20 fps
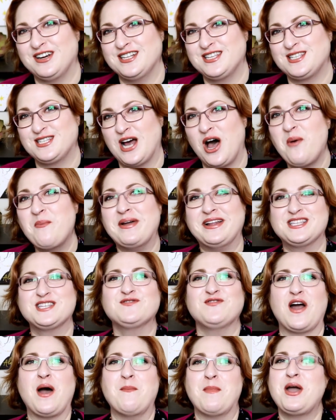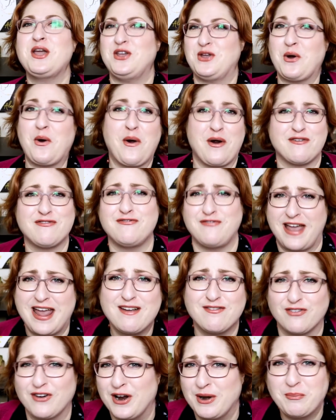installments from your
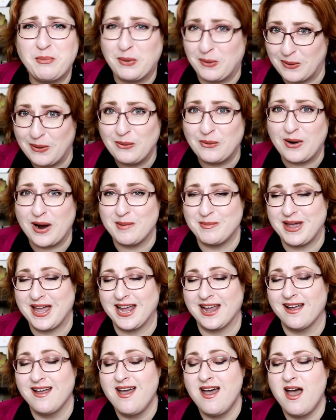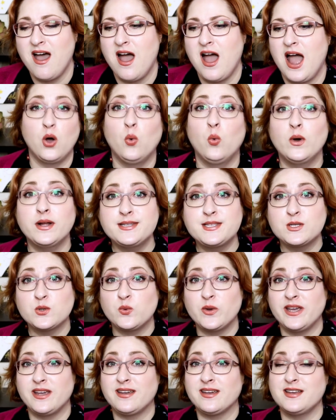favorite programming. Once a
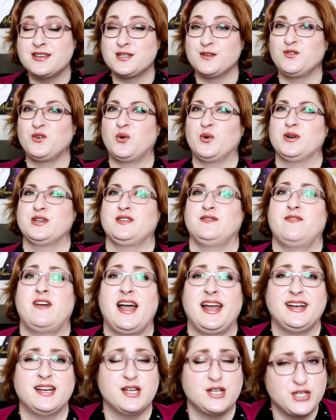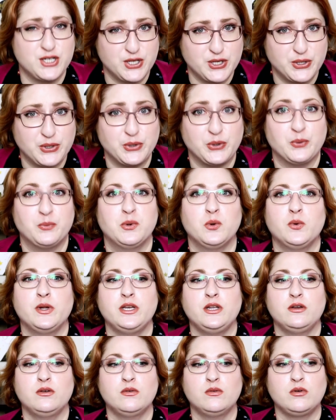week is of course fine too, but when
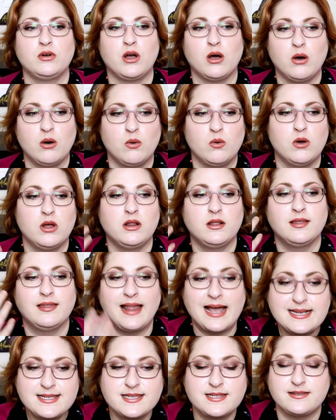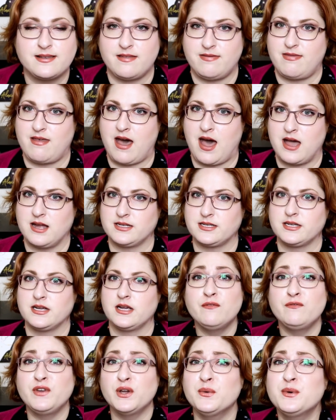you go less than that,
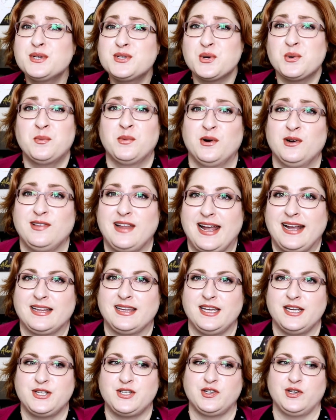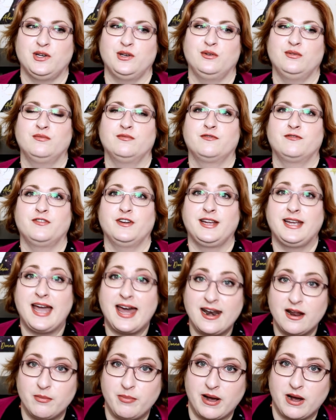viewers are more likely to
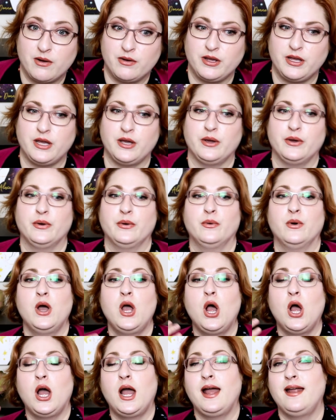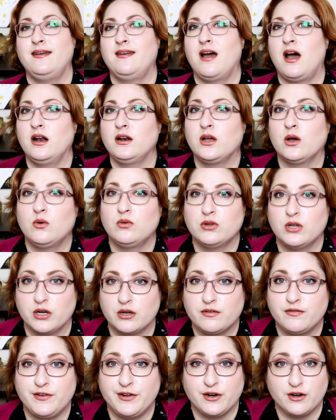forget about you and not go
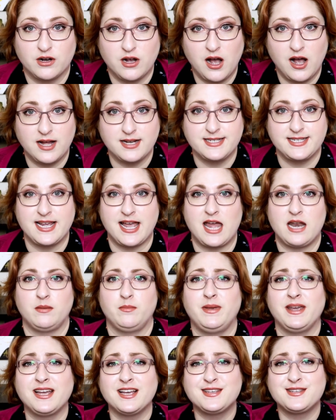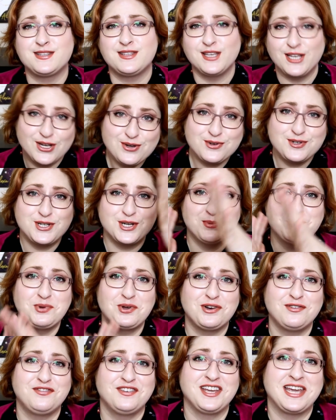look for your content because the YouTube
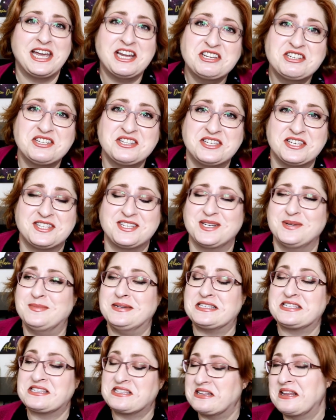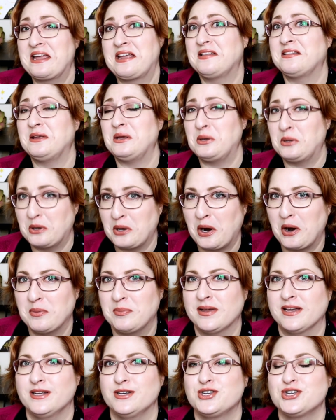notification system is slightly
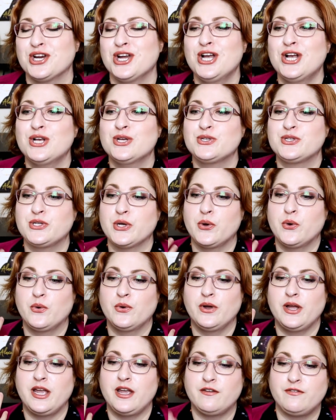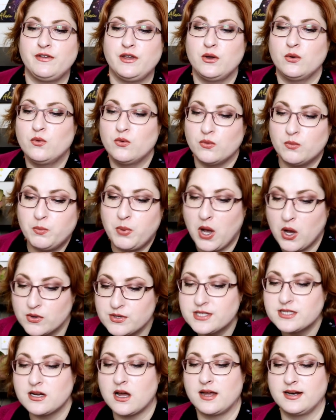garbage. So if you
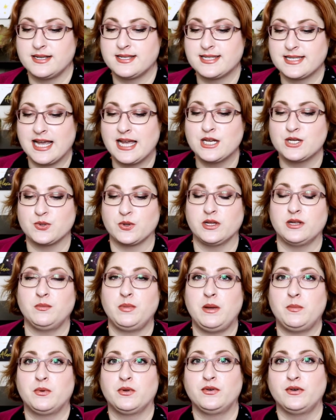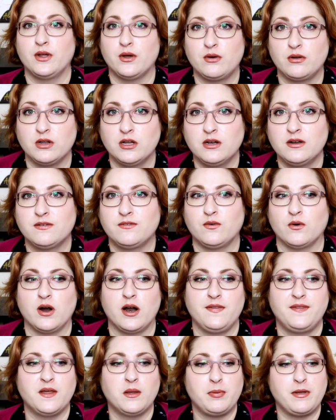post on a schedule and people know to look for
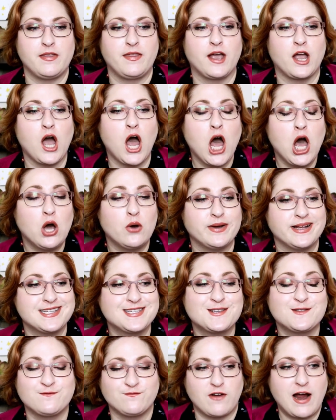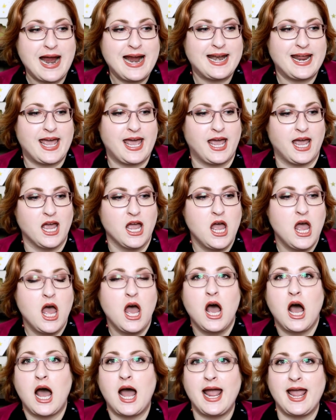it, they'll be like, oh, it's Friday.
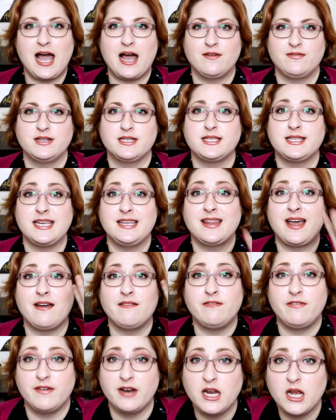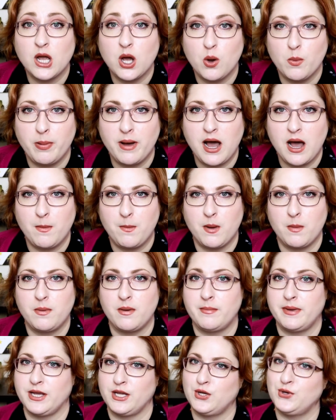I haven't seen that video pop up
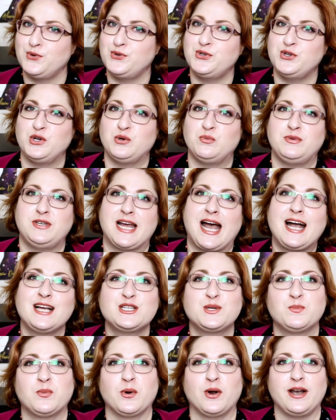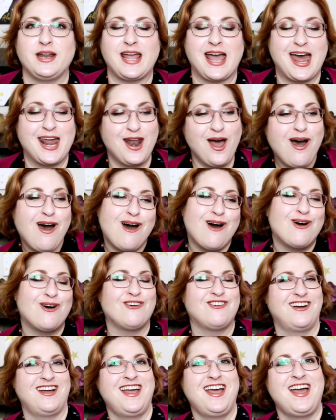on my YouTube dashboard yet.
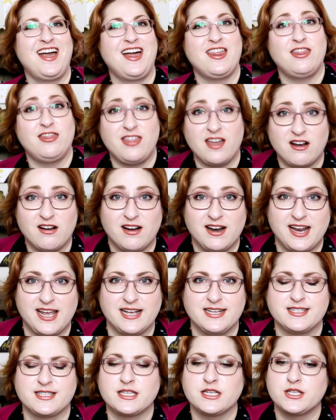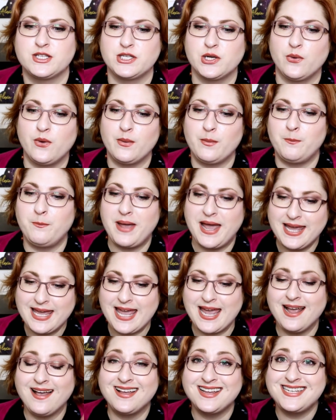Oh, there it is. So
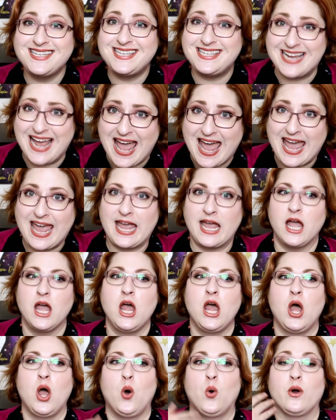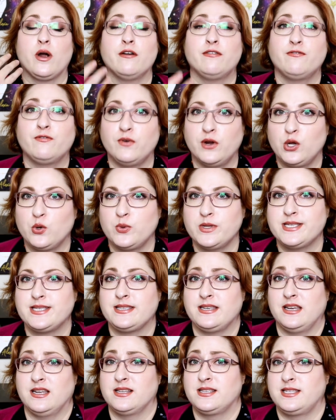picking a day or a
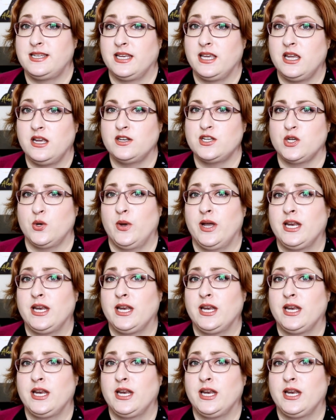frequency and sticking to